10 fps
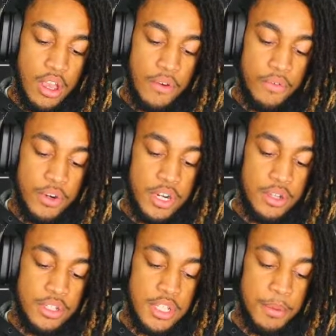free
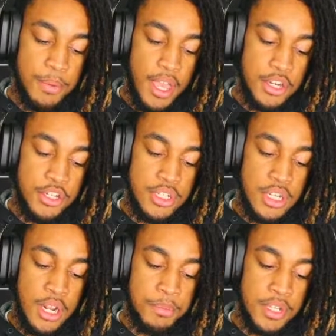DLC and patches and
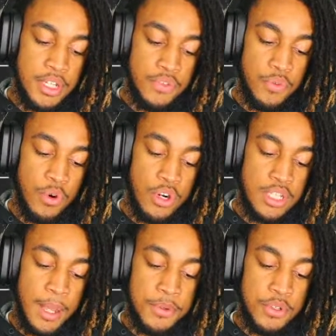updates for
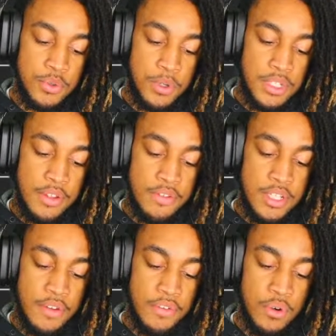Cyberpunk
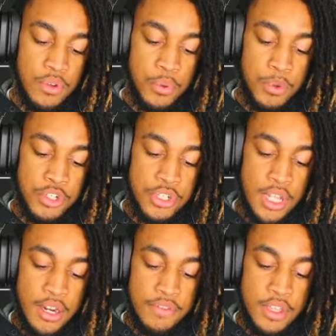2077. On the Witcher
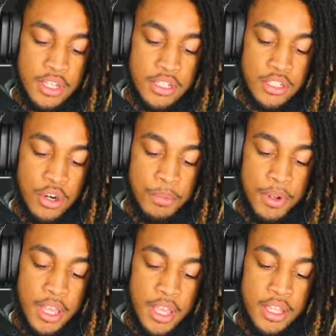side of things, there are
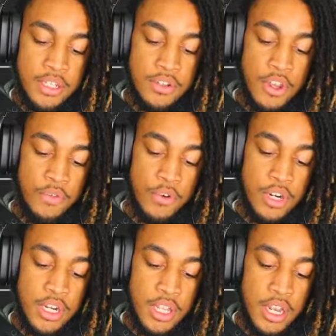plans for
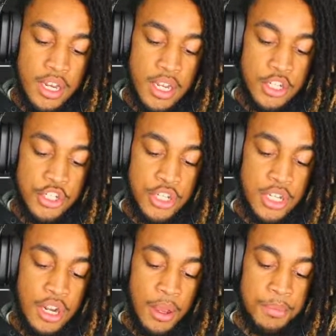a next
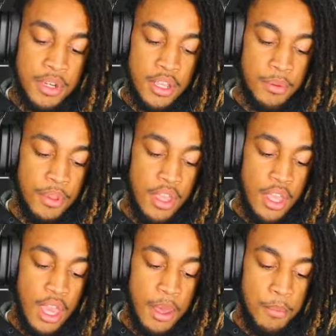gen update
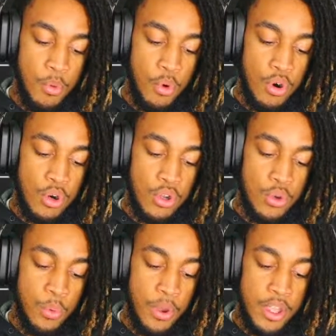and more
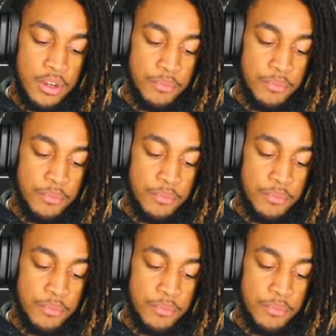Gwent.